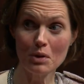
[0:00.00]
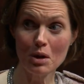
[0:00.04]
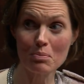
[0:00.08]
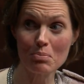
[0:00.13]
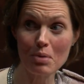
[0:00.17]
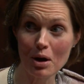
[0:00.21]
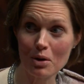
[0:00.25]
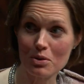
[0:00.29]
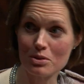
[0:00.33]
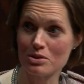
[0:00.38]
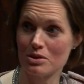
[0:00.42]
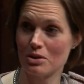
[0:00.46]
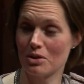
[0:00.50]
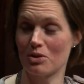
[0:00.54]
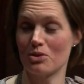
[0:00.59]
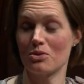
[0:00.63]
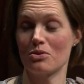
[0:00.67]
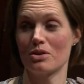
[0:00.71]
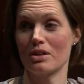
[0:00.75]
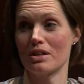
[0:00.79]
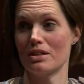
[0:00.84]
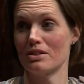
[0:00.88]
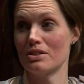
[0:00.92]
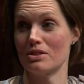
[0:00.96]
powers and
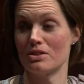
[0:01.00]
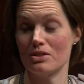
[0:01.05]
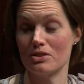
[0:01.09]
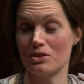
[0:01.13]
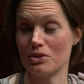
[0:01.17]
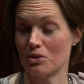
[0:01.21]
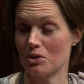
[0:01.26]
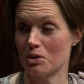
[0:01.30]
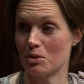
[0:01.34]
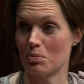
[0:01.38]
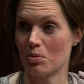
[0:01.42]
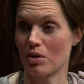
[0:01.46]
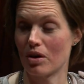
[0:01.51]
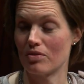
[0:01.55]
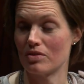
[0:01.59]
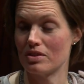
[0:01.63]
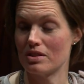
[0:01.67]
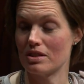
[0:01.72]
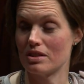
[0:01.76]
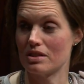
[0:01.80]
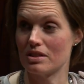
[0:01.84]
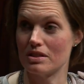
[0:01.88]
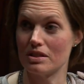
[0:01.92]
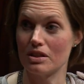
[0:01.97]
authorities, so do the
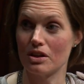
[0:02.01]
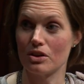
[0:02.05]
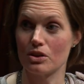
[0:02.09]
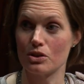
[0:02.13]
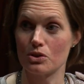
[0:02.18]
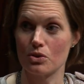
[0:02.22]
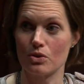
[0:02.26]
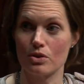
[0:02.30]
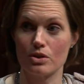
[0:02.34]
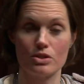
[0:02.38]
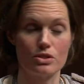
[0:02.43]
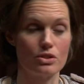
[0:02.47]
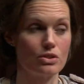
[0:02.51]
provinces and territories.